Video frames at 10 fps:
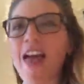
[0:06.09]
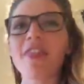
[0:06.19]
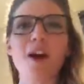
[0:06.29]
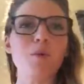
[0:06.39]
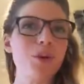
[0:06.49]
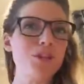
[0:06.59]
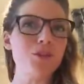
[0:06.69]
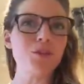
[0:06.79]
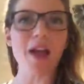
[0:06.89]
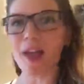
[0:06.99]
that we
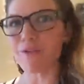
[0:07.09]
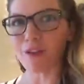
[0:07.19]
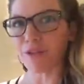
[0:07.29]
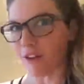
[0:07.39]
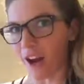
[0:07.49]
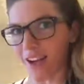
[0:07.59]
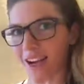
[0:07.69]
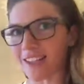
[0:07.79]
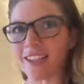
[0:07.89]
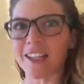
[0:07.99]
do every Friday
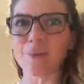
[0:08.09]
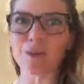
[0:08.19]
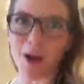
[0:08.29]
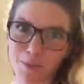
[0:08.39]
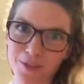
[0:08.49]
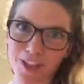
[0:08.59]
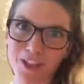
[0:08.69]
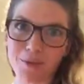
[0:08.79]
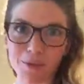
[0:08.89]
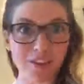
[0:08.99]
to keep you
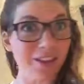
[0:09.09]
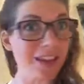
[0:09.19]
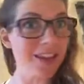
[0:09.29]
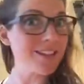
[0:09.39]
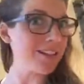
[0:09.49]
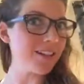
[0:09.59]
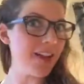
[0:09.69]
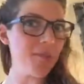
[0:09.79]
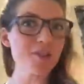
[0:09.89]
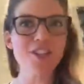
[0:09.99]
updated with the latest on
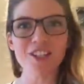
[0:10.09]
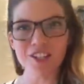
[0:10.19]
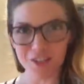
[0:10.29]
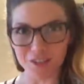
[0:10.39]
climate change